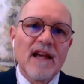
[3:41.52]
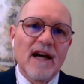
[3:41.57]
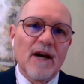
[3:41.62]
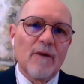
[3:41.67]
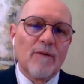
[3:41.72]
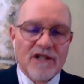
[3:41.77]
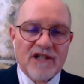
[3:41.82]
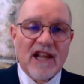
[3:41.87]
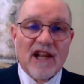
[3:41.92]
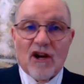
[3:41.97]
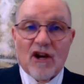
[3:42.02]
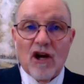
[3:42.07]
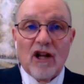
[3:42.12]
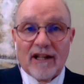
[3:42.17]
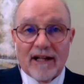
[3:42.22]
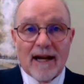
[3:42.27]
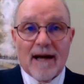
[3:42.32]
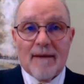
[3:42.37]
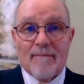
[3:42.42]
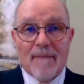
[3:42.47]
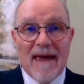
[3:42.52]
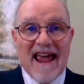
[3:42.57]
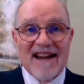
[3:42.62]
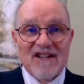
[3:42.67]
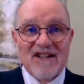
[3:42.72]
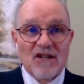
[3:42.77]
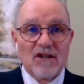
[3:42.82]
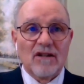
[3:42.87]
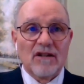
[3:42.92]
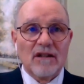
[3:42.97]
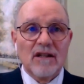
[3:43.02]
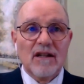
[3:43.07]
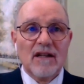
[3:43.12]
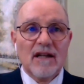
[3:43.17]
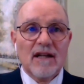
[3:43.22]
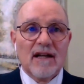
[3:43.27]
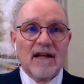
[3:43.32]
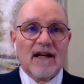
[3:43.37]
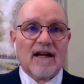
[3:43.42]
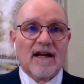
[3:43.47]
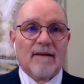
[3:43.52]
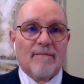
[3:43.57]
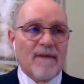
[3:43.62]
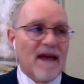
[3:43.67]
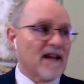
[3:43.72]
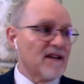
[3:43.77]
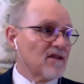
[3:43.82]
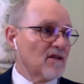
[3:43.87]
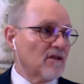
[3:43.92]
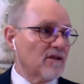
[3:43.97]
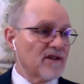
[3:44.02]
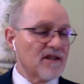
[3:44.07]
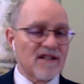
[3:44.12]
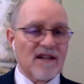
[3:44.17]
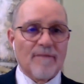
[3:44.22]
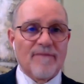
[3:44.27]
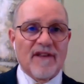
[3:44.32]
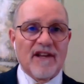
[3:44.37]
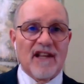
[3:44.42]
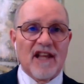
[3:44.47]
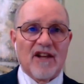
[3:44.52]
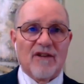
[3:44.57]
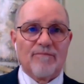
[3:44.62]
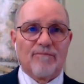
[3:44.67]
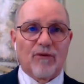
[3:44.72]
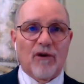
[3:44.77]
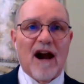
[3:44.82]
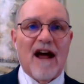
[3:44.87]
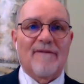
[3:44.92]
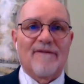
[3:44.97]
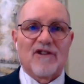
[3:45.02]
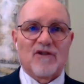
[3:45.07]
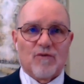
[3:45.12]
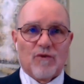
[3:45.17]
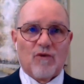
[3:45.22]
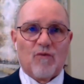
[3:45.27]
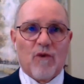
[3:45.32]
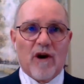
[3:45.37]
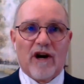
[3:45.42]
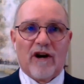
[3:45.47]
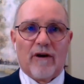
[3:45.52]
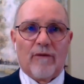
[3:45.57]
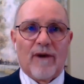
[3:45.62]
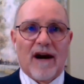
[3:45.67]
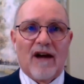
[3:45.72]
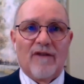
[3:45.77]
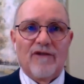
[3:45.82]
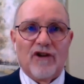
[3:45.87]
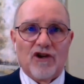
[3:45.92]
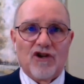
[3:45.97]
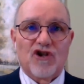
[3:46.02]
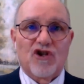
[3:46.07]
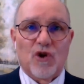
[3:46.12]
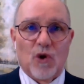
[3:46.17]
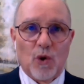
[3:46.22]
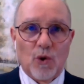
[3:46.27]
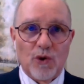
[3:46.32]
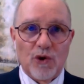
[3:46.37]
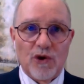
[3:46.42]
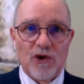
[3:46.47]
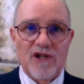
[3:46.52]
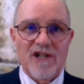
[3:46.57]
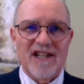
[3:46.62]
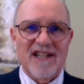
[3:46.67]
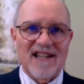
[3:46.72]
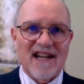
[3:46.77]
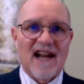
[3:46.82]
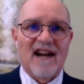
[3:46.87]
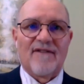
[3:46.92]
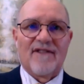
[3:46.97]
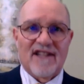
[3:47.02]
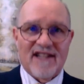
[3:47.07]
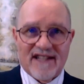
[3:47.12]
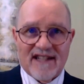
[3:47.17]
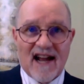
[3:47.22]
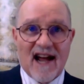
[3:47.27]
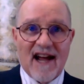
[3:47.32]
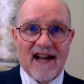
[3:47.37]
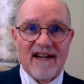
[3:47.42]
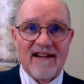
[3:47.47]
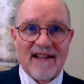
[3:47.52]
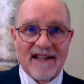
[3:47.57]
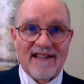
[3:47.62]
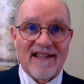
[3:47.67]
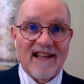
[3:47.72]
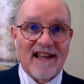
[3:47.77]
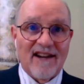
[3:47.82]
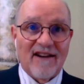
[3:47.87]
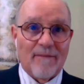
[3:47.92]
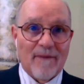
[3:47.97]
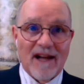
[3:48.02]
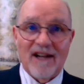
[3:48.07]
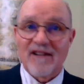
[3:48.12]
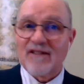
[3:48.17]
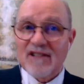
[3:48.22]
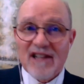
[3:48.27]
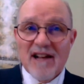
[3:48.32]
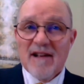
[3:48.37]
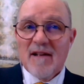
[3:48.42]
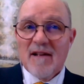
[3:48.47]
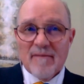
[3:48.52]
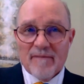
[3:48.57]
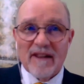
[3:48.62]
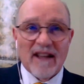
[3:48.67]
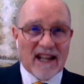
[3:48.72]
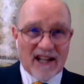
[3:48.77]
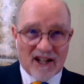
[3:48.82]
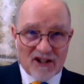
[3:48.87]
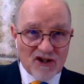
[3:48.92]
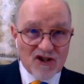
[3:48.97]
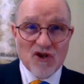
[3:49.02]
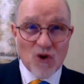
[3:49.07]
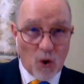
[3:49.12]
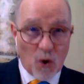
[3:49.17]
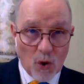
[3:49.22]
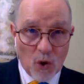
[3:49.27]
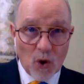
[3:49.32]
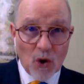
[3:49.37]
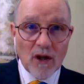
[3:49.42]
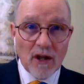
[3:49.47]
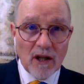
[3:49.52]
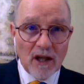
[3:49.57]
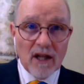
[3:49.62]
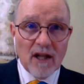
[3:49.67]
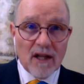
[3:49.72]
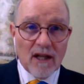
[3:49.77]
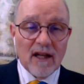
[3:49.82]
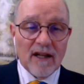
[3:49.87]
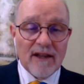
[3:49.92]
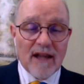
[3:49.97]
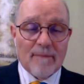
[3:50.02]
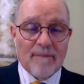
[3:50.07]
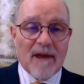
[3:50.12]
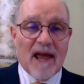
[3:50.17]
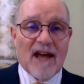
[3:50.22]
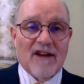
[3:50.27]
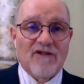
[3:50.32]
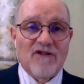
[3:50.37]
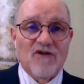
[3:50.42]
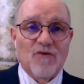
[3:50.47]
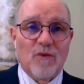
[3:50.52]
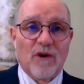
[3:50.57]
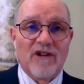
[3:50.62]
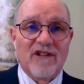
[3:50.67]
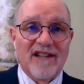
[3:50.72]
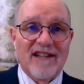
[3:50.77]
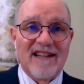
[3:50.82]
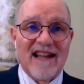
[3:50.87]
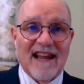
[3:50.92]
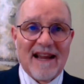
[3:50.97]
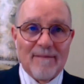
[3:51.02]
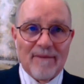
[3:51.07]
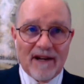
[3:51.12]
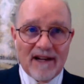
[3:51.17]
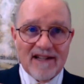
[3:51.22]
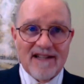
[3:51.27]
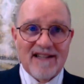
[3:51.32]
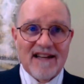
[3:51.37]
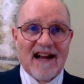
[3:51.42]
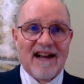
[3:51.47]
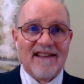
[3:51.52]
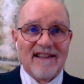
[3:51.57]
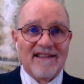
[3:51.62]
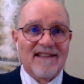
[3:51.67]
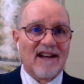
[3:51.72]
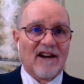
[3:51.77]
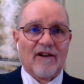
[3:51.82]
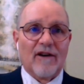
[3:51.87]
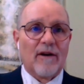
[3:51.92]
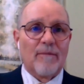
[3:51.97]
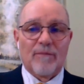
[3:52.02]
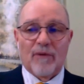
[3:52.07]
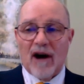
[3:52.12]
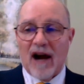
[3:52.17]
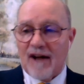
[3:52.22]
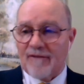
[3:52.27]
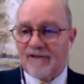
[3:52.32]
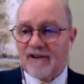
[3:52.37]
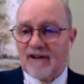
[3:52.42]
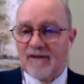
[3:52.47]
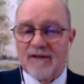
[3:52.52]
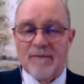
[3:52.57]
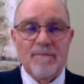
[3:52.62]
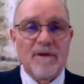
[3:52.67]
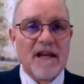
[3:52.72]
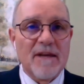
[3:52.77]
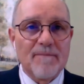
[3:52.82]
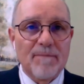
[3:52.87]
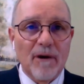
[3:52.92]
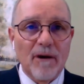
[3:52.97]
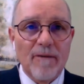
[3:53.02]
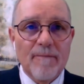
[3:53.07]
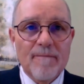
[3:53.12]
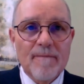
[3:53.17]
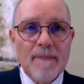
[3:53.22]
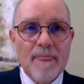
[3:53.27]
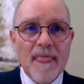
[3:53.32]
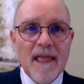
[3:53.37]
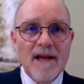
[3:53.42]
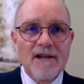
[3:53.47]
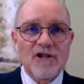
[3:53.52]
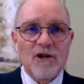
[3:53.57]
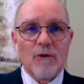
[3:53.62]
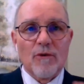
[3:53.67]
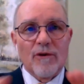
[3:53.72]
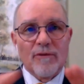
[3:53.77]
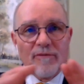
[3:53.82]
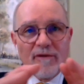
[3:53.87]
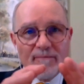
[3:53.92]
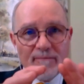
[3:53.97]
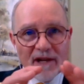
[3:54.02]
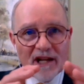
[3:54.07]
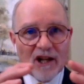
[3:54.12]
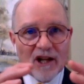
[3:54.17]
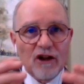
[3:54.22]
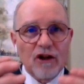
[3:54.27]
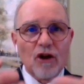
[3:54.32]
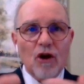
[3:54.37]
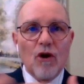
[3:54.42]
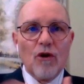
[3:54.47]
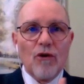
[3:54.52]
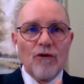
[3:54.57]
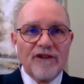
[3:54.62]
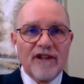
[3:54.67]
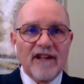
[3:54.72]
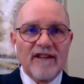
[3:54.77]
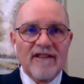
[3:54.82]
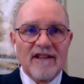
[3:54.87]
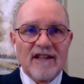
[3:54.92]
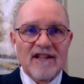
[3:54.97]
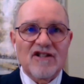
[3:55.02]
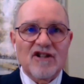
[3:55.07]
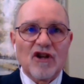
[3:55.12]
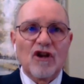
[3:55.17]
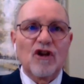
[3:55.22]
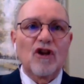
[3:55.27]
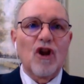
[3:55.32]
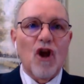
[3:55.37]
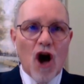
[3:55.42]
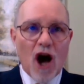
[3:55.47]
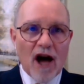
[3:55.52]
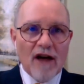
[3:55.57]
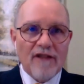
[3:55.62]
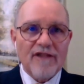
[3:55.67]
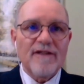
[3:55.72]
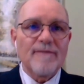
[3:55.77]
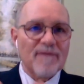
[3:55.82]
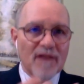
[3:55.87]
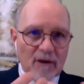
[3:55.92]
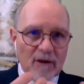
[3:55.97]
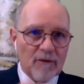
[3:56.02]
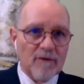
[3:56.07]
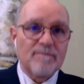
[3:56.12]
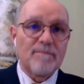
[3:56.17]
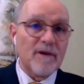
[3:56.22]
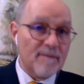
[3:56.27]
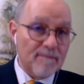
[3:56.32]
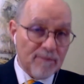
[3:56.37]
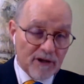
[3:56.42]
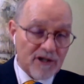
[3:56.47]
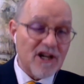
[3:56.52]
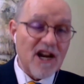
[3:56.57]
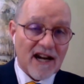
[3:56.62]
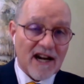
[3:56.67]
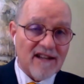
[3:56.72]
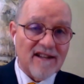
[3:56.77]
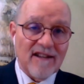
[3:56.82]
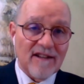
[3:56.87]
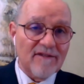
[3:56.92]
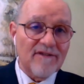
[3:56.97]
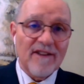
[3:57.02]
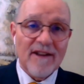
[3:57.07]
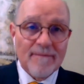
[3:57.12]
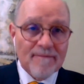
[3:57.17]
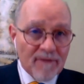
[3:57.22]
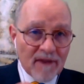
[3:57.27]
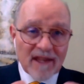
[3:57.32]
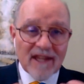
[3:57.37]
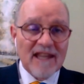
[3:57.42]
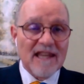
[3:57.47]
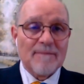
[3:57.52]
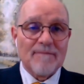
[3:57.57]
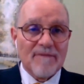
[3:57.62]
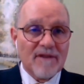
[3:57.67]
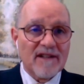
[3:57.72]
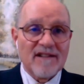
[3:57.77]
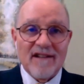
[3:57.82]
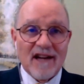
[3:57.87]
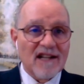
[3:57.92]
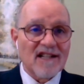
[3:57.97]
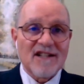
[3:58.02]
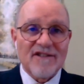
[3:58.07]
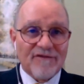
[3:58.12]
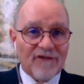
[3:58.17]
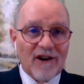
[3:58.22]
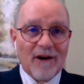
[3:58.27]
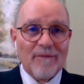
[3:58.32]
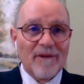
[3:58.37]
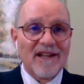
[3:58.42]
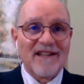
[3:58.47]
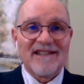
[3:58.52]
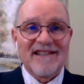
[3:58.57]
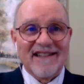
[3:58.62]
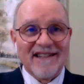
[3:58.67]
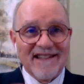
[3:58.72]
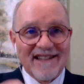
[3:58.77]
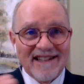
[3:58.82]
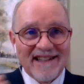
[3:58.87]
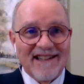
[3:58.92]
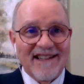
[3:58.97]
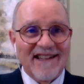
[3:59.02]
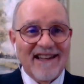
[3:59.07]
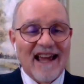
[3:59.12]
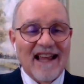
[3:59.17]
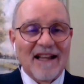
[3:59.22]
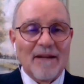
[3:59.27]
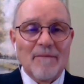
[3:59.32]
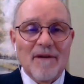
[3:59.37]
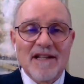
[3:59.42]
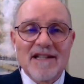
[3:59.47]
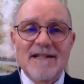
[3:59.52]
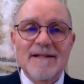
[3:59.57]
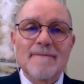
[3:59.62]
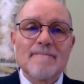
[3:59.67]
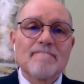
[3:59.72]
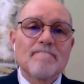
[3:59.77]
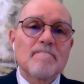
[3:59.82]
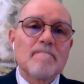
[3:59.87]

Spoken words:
which they call it a mantle. A mantle is something that prophets would wear around their shoulders. It's kind of a sign that they are mantles, like a stole that pastors wear today, but a sign that they are a prophet of the people. So it would be clothed in this cloth. It would be protective, keep the dust from it and the elements.